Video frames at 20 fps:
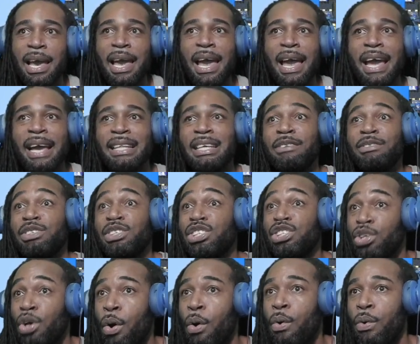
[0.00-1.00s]
And if
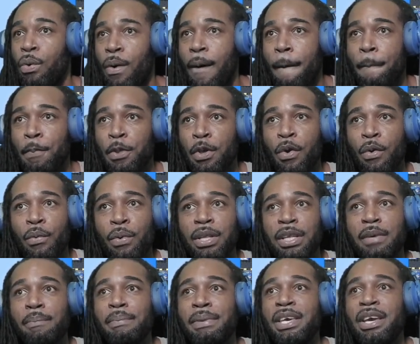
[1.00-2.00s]
so, will
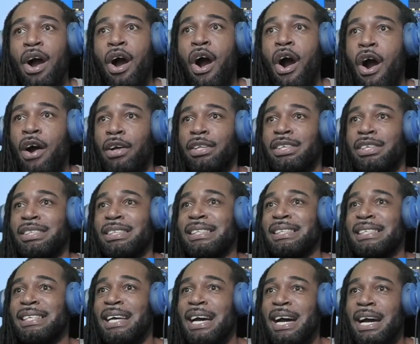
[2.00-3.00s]
it be harder to
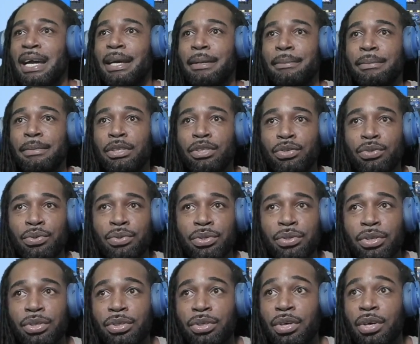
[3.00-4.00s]
time due
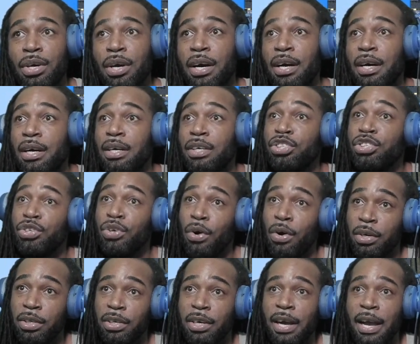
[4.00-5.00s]
to
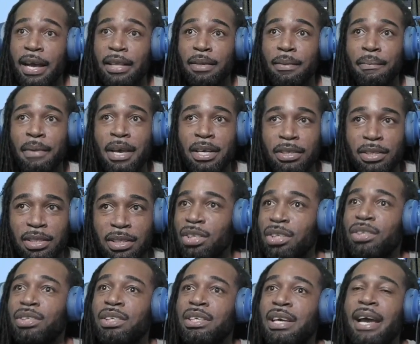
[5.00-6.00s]
shorter animations?
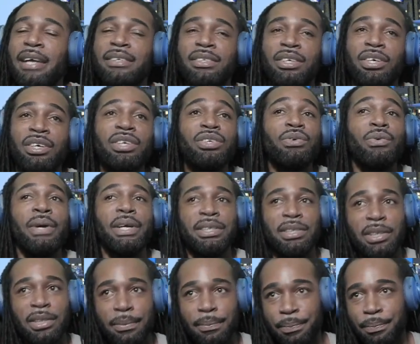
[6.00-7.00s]
He asked a good
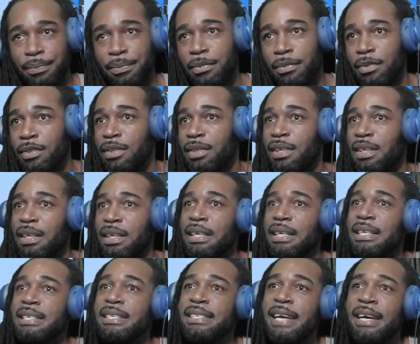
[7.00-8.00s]
question.
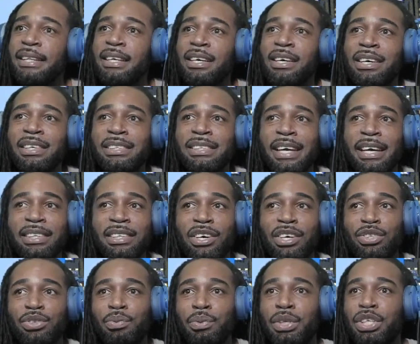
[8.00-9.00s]
Standing contact
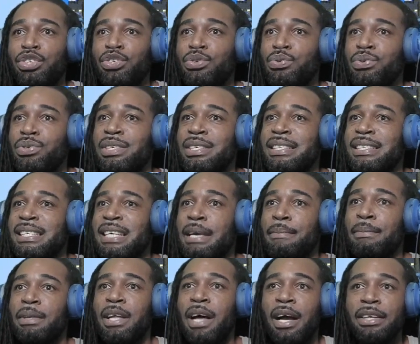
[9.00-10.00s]
dunks will use the
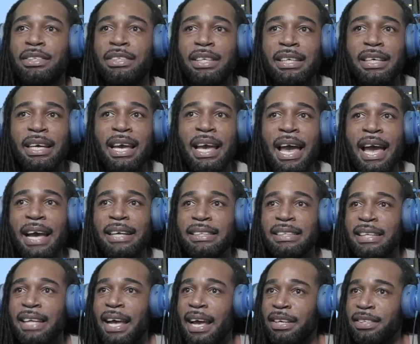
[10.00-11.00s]
same logic as
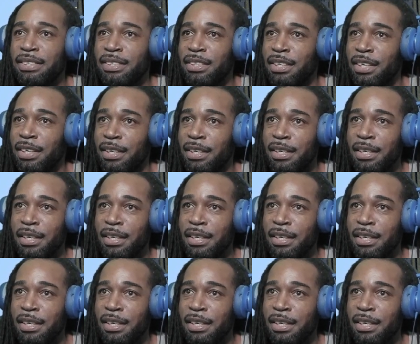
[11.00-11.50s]
last year,